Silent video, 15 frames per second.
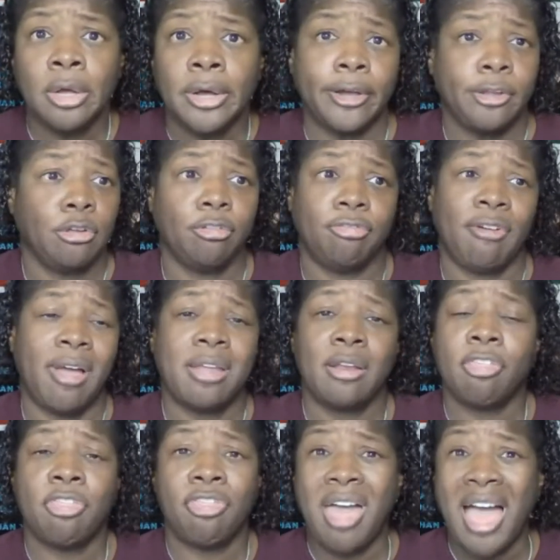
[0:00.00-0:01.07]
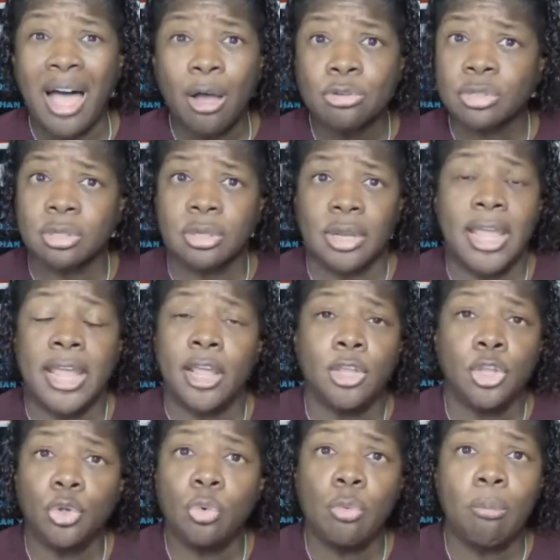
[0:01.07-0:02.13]
You'll find 1,000
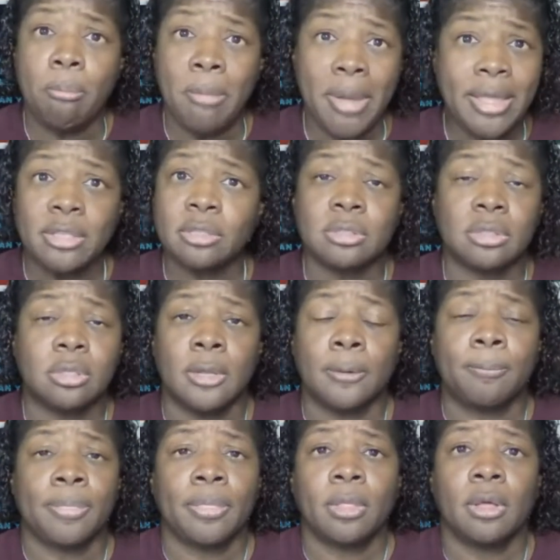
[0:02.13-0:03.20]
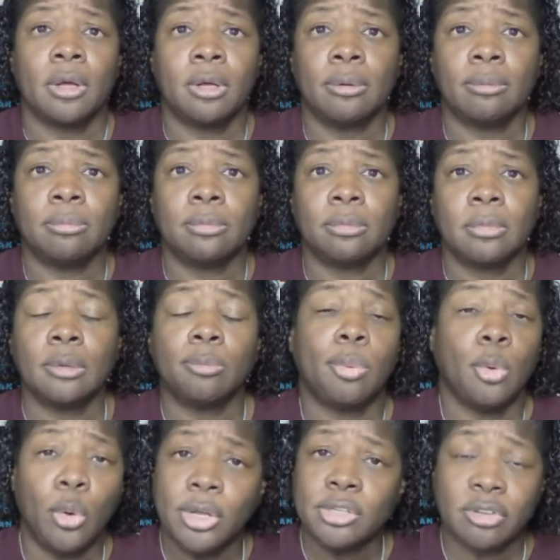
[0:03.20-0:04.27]
AAU men's,
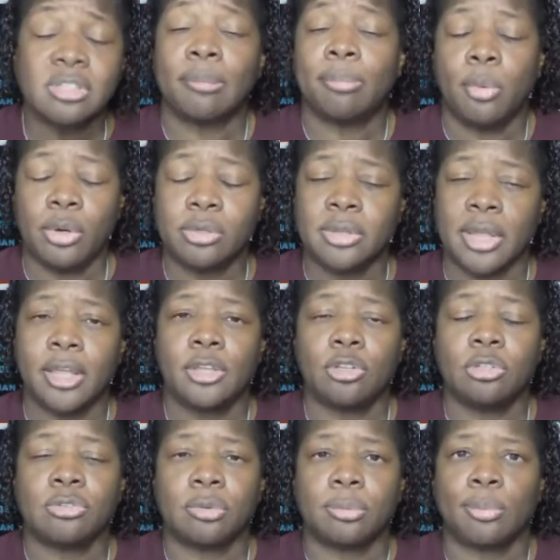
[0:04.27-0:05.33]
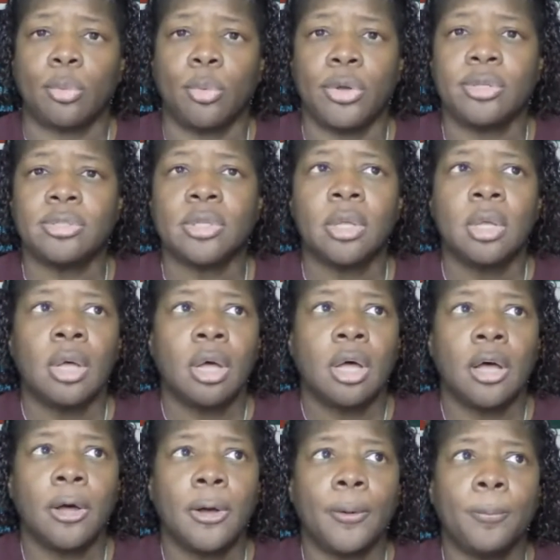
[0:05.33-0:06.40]
boys, I say boys, AAU boys,
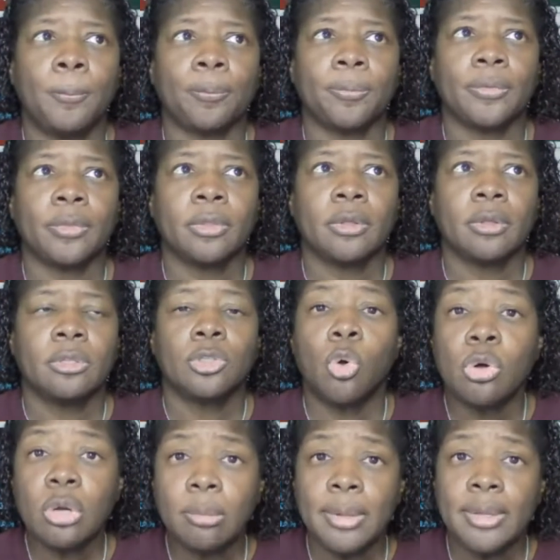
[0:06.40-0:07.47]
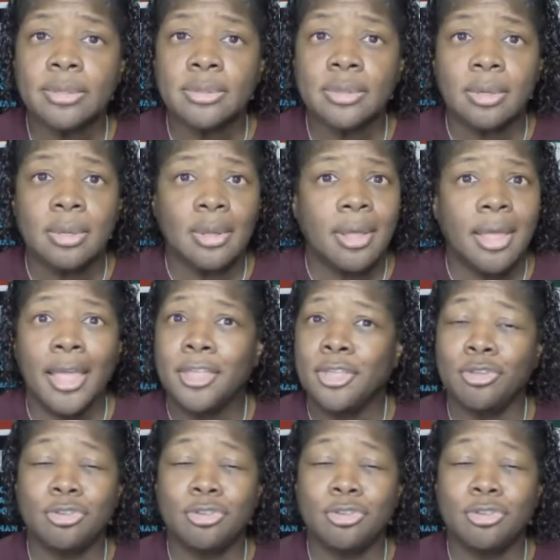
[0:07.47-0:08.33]
um, tournaments and